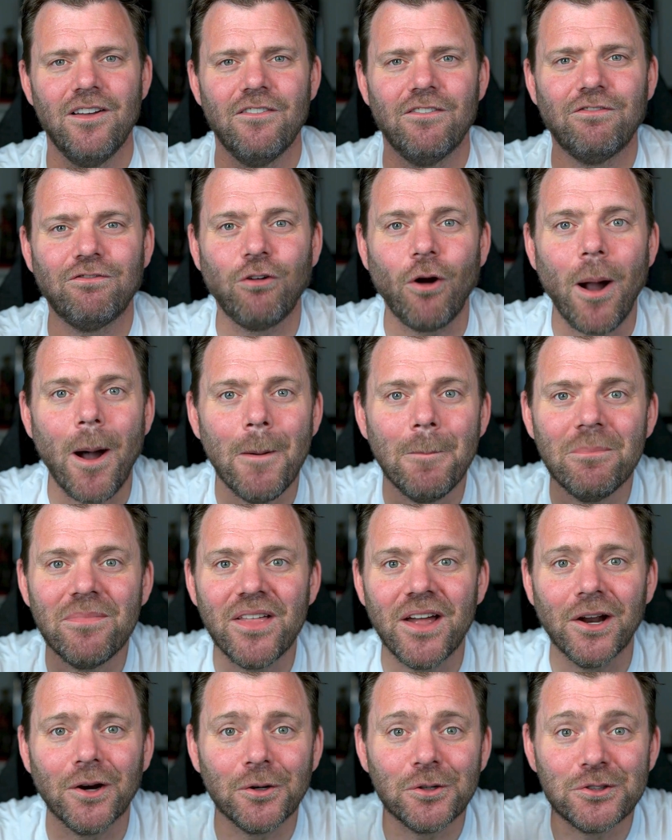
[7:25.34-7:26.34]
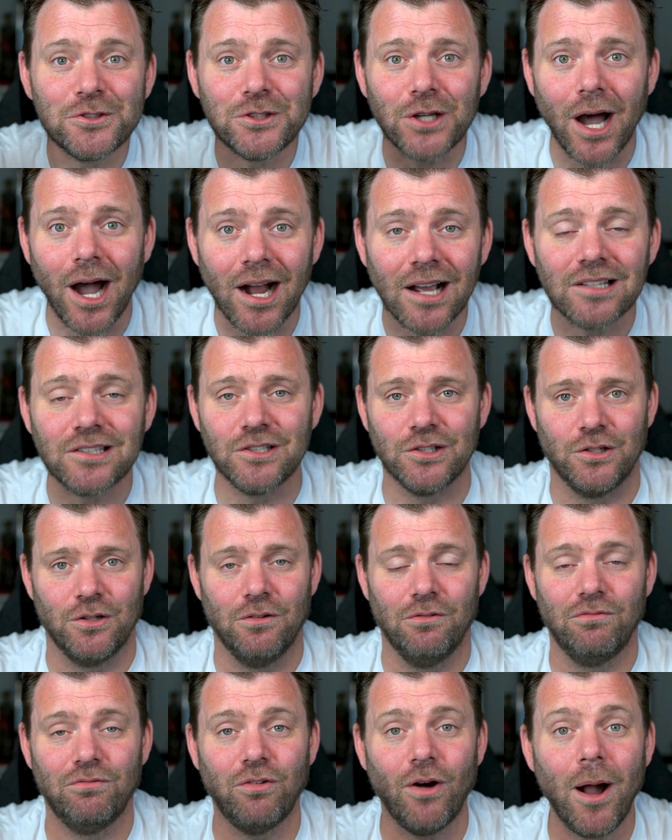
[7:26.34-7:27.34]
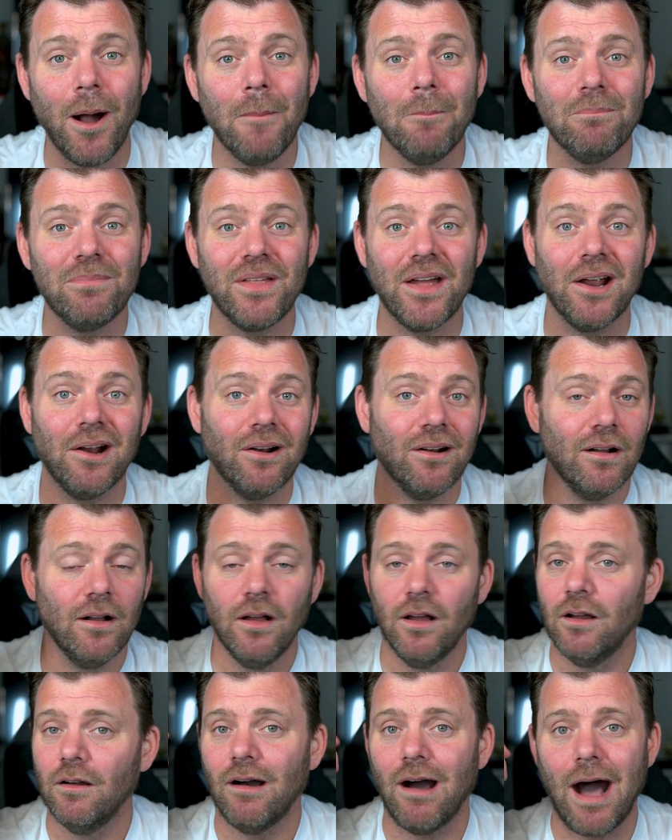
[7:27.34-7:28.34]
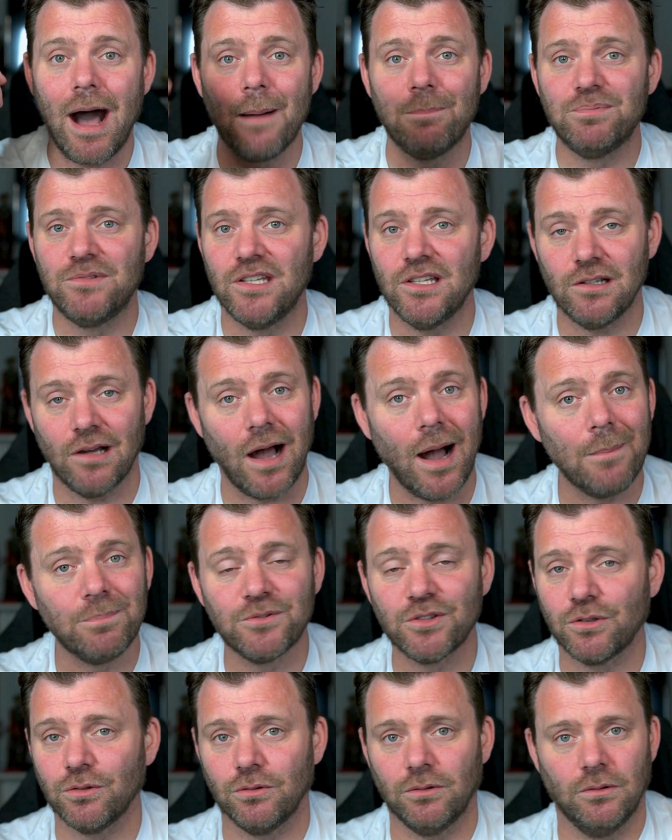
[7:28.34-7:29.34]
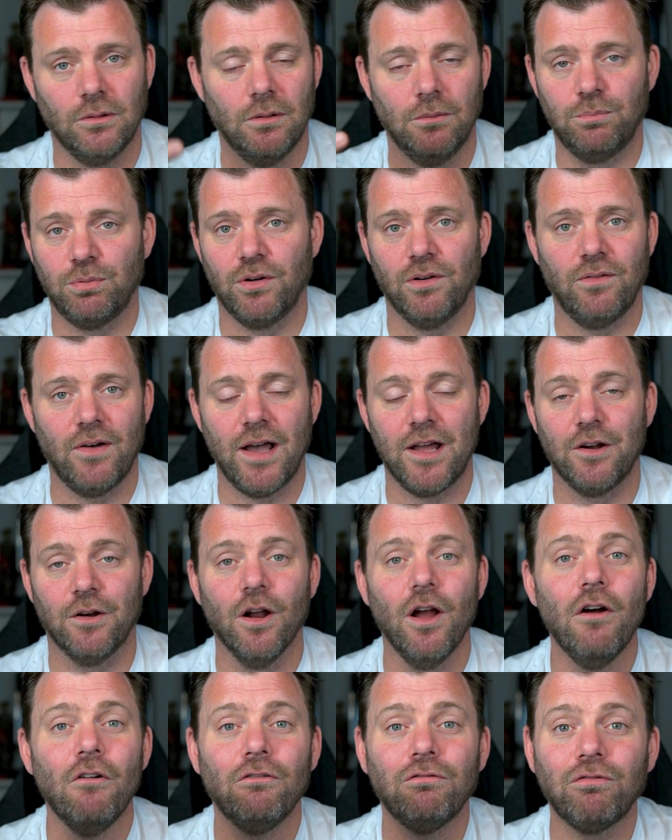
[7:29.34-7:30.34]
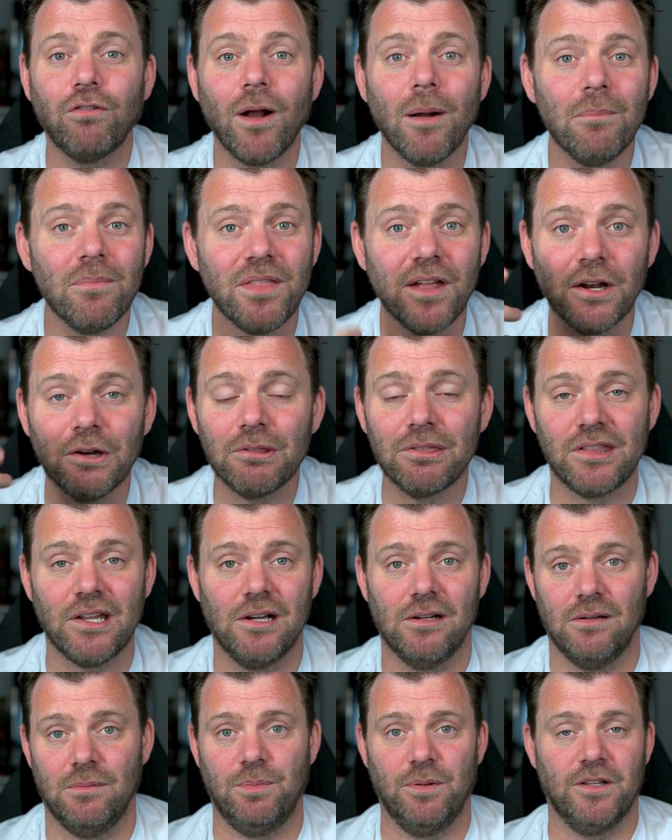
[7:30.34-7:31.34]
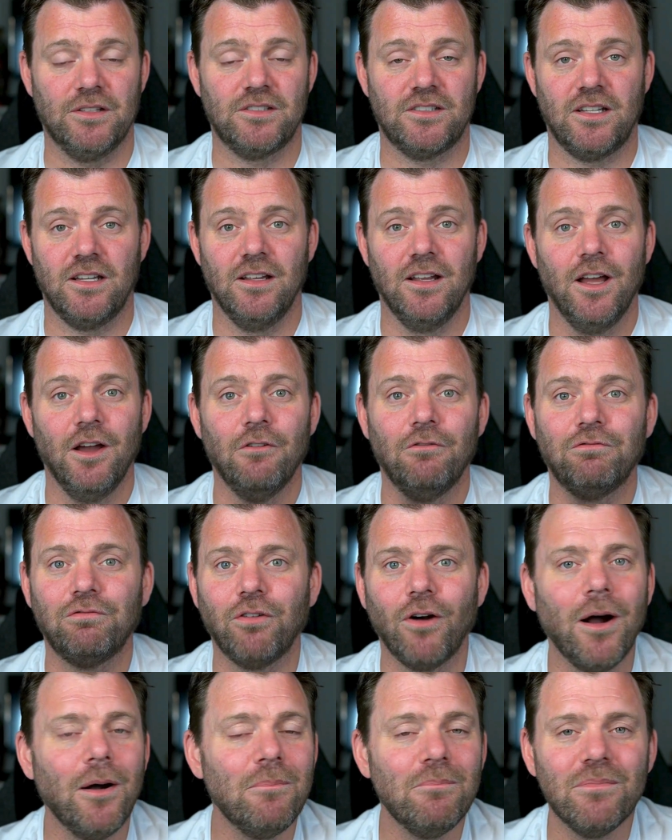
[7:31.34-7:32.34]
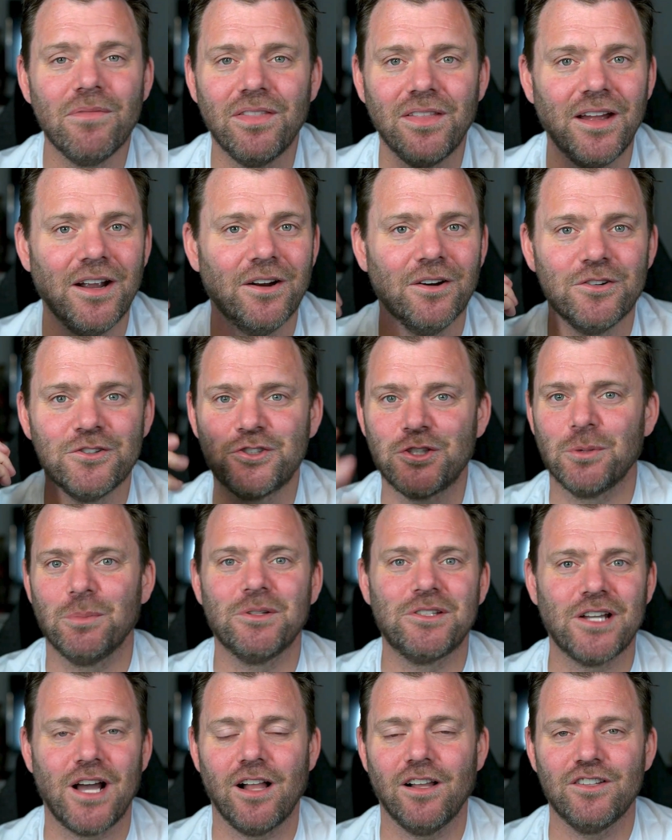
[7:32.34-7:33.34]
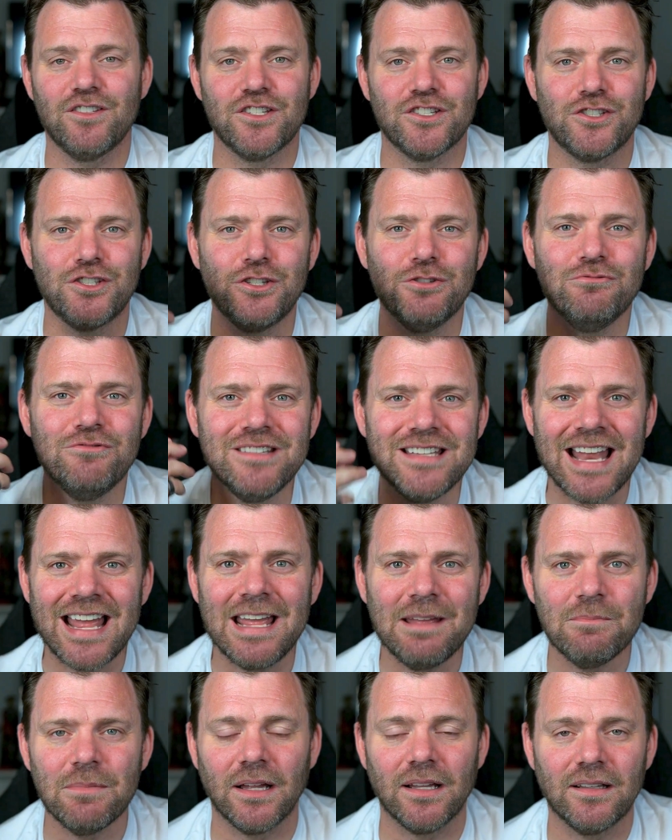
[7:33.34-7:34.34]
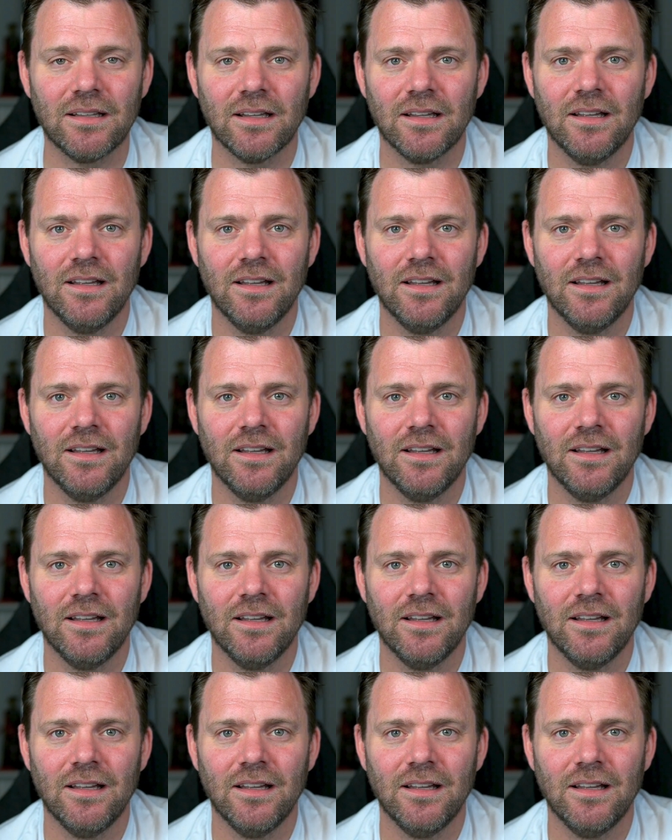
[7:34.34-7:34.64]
from their doctor, from their optical provider, from their therapist, from their dermatologist, you name it.